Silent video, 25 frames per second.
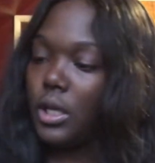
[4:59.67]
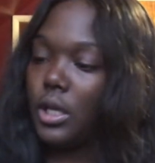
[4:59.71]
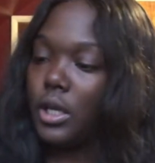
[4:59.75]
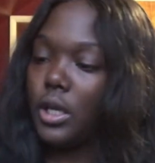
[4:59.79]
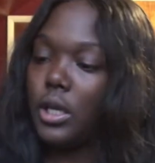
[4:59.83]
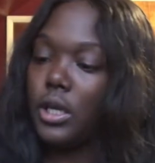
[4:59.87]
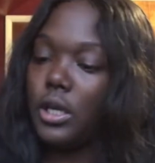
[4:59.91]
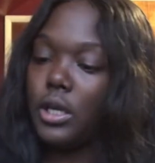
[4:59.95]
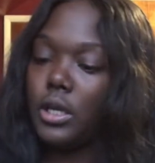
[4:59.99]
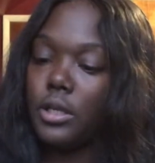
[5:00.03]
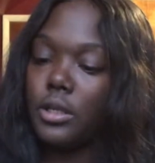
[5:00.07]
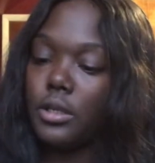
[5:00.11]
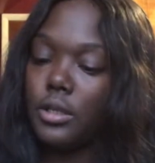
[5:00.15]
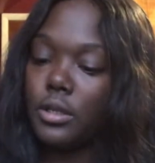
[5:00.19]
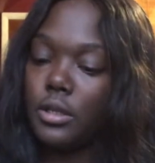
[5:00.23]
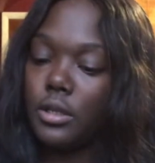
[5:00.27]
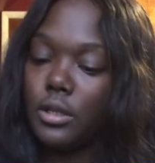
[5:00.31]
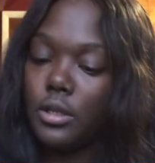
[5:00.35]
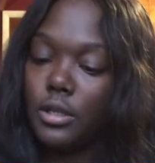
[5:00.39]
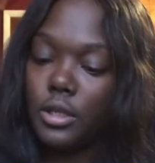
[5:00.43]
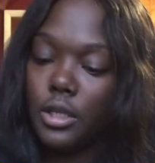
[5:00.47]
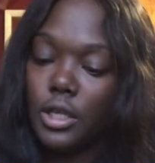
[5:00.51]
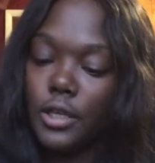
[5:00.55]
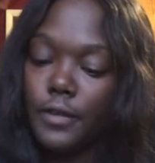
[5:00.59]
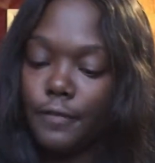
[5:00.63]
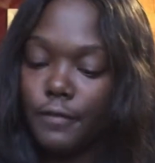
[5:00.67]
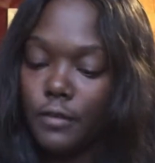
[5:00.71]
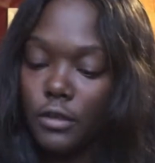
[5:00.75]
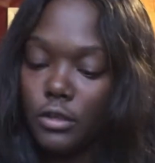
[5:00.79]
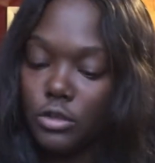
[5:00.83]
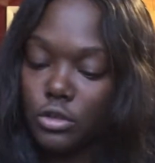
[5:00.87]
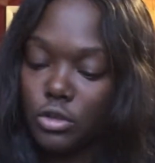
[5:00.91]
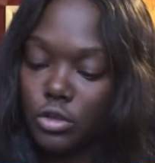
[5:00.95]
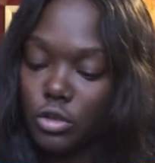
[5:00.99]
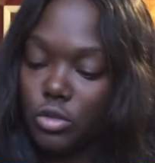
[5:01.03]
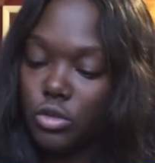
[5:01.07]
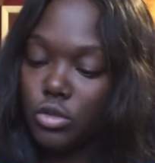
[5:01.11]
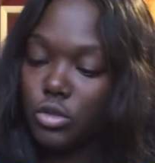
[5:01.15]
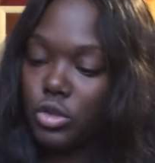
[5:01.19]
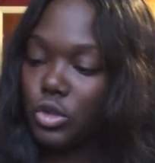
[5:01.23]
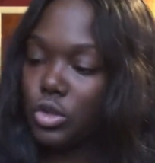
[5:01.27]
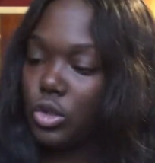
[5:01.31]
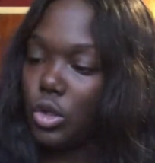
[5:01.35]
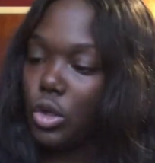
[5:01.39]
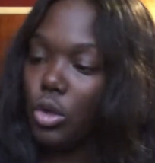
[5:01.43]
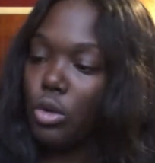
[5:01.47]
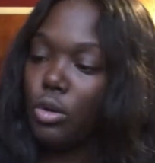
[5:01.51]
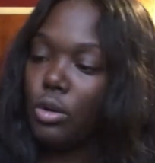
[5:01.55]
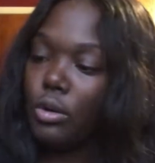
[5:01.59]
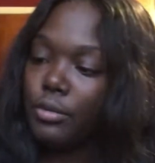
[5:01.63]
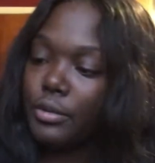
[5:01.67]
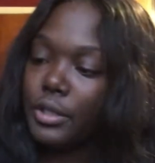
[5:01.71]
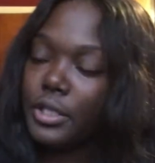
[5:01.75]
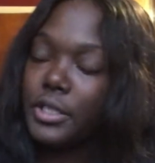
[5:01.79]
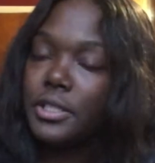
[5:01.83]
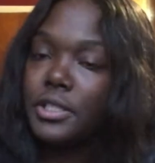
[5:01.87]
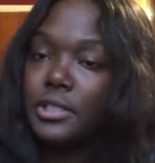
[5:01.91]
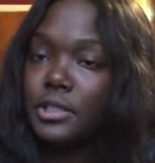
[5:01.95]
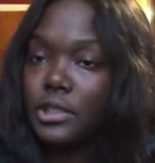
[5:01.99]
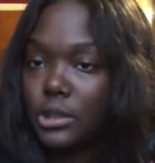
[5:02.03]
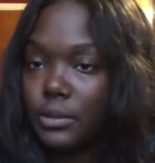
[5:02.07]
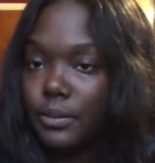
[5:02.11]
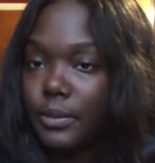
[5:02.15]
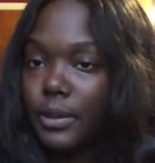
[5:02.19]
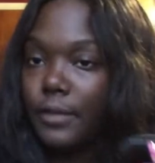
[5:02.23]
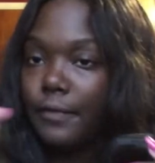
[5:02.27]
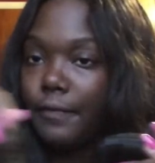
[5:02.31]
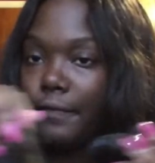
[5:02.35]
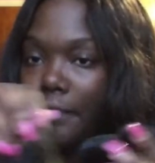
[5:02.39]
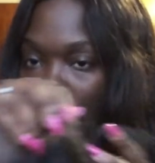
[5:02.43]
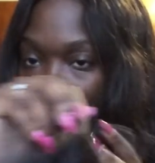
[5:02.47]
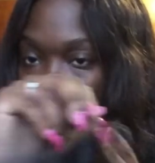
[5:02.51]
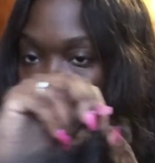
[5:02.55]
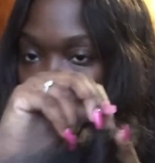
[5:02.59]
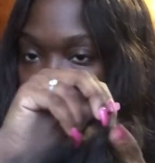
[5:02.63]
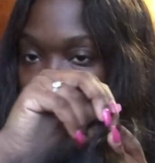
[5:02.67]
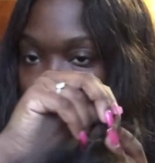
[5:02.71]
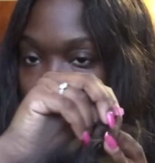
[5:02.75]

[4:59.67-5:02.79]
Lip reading: and a frontal. So this is gonna be a full